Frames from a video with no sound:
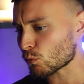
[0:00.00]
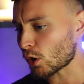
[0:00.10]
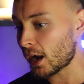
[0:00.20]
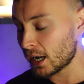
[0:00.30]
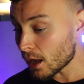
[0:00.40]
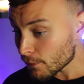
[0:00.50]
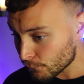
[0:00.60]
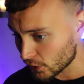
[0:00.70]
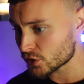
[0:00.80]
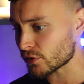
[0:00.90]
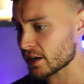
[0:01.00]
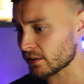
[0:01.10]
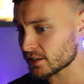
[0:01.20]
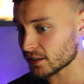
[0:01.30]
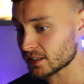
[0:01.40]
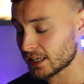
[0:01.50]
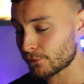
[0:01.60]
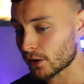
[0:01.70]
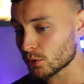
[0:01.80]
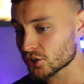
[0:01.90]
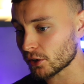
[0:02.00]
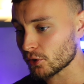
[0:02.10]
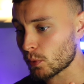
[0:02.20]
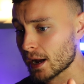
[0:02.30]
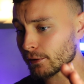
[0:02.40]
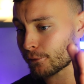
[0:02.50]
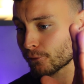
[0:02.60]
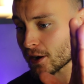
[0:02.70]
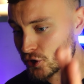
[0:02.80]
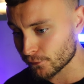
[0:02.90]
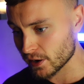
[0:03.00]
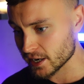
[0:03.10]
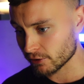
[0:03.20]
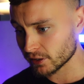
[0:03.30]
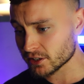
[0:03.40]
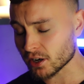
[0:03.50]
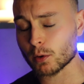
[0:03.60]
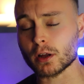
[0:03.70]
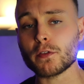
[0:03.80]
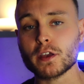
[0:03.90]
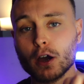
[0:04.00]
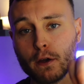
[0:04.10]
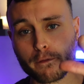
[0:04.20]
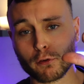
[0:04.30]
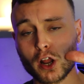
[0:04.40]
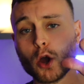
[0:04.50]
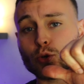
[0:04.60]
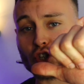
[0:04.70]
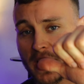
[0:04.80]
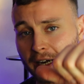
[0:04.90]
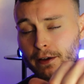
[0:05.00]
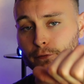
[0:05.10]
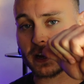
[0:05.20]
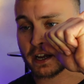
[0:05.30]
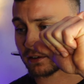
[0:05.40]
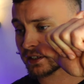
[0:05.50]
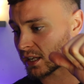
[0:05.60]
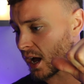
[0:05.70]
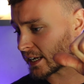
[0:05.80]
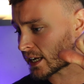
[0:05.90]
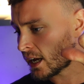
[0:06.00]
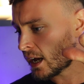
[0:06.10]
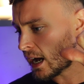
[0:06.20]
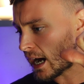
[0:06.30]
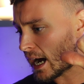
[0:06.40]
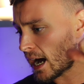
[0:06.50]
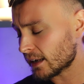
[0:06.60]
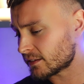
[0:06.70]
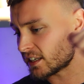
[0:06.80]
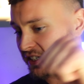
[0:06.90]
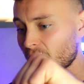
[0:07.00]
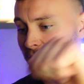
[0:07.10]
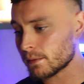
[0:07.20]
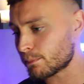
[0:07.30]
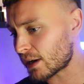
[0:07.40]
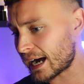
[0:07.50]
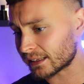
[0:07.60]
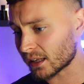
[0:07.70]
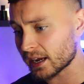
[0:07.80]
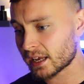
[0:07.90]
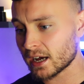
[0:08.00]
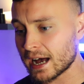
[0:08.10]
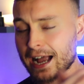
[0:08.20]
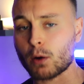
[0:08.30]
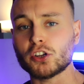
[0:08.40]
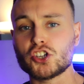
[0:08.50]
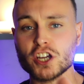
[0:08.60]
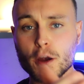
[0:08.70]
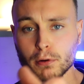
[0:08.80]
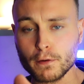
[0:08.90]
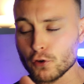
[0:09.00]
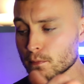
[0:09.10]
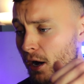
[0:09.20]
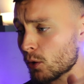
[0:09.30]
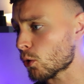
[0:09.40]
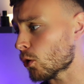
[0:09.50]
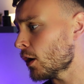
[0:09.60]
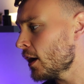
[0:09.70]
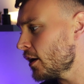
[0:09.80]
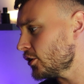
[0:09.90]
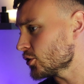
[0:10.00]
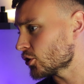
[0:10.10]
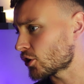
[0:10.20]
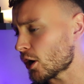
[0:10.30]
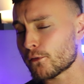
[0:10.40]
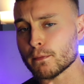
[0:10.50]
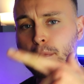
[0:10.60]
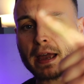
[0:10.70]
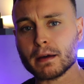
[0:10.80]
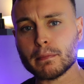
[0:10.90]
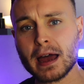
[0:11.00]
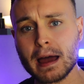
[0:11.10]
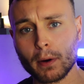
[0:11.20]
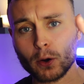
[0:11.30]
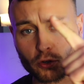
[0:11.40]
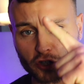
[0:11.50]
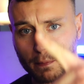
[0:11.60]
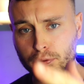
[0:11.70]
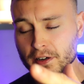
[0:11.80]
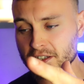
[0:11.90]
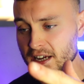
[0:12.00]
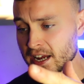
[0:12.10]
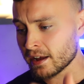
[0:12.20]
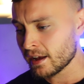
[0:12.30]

I love fresh fragrances, and if I was going to wear a fresh fragrance, I would either go for an oceanic fragrance like designer brand like Acqua di Gio Profumo, or you could go for Mega Mare by Auto Parisi,